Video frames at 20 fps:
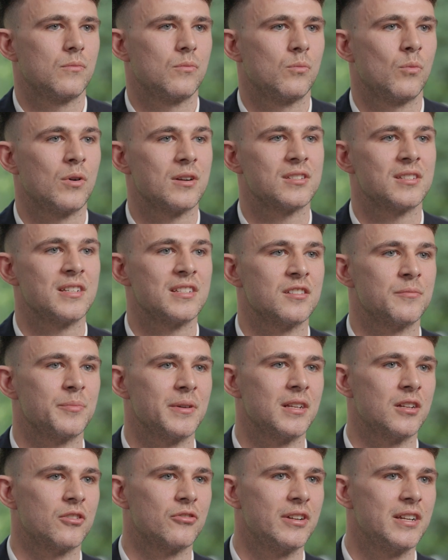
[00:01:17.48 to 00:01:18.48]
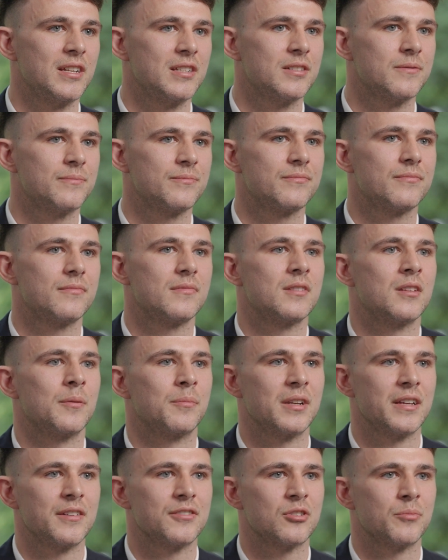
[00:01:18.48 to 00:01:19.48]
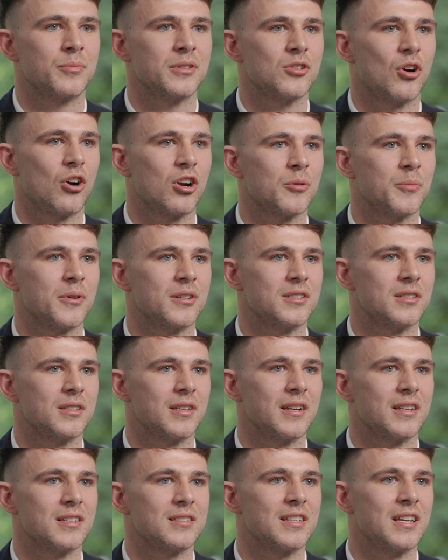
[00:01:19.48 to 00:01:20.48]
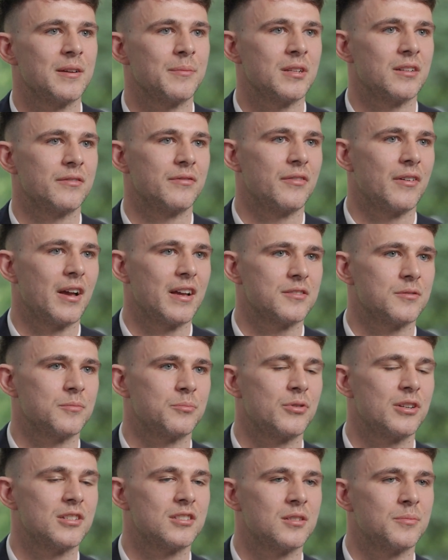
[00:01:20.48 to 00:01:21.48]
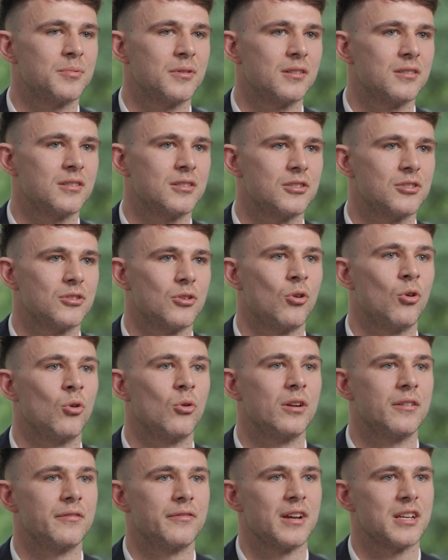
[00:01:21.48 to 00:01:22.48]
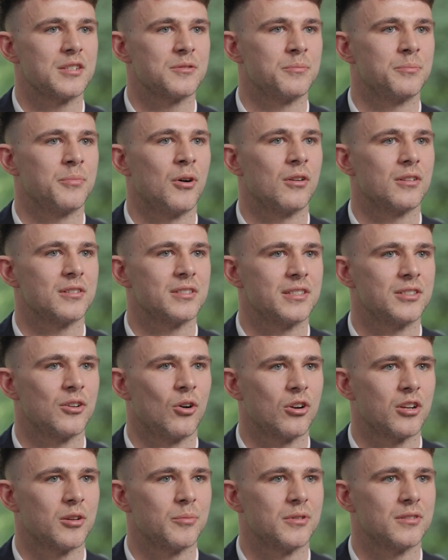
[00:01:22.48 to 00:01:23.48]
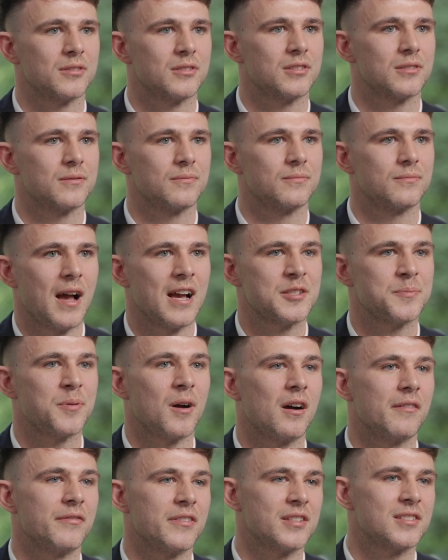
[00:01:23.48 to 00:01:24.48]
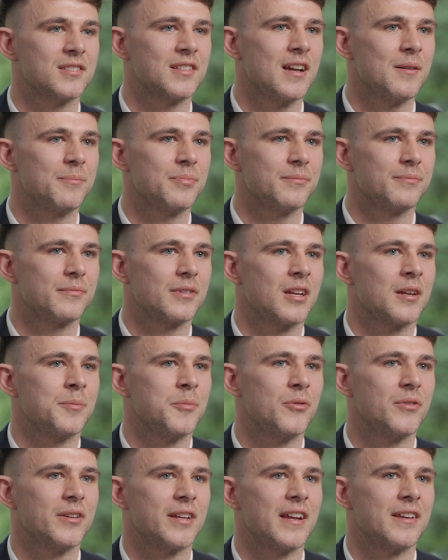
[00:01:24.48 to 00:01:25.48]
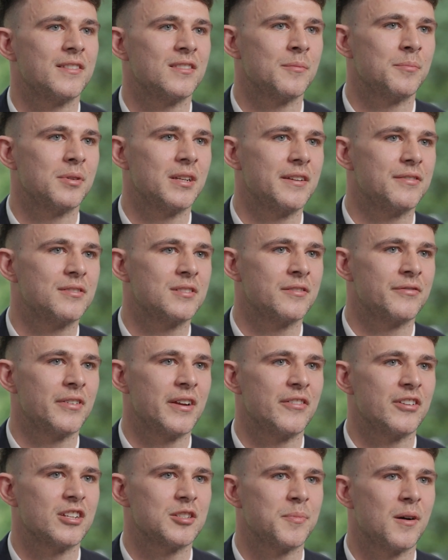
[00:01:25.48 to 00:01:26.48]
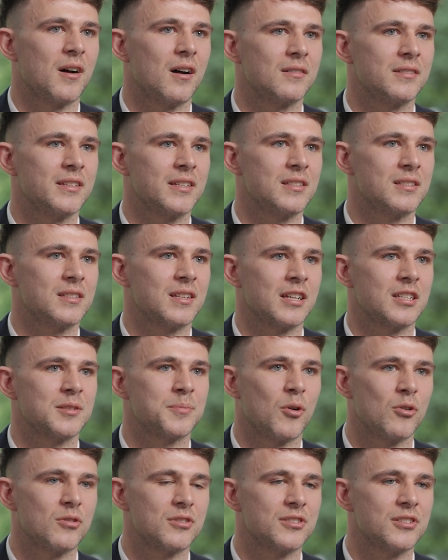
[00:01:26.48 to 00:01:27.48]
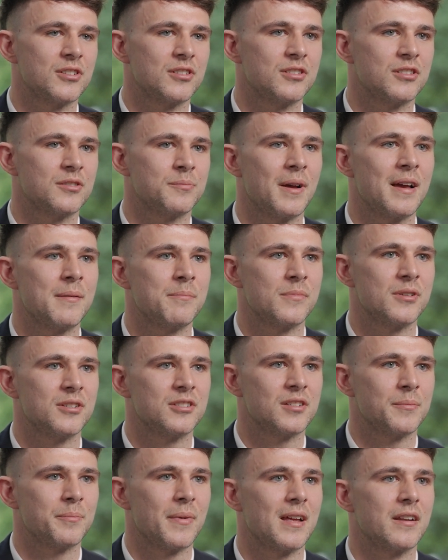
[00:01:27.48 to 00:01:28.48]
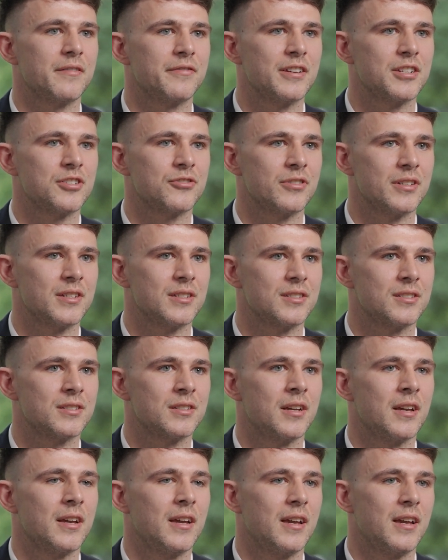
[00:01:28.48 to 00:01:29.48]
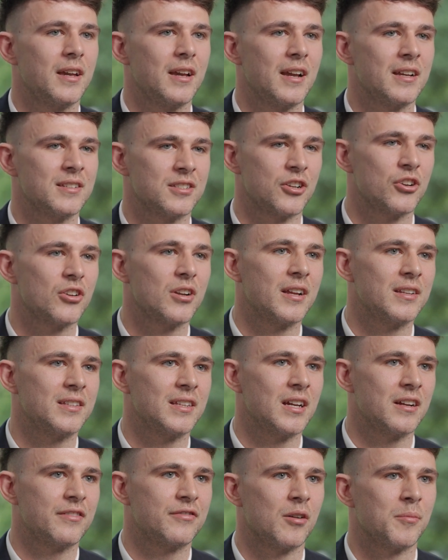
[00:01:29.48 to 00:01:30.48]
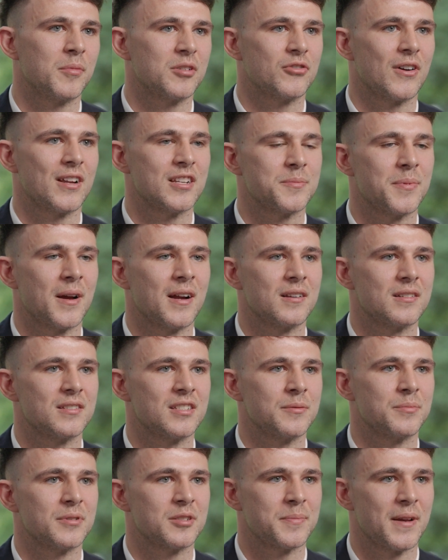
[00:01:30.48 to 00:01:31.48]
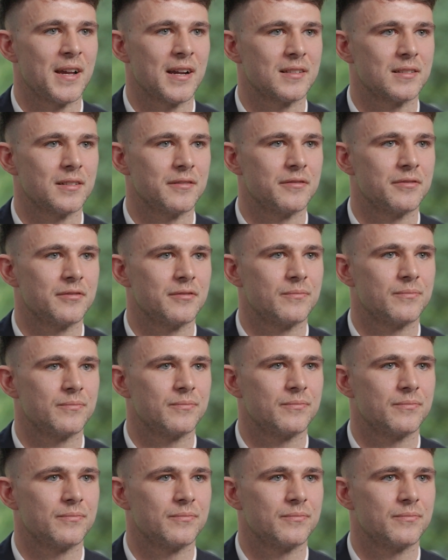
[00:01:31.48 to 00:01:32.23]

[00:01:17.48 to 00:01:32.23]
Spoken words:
Once these have been agreed, the beliefs should be documented in a statement of investment principles or investment policy document. As part of this step, communicating the beliefs to various parties like sponsors, members and beneficiaries is a good idea from a transparency perspective.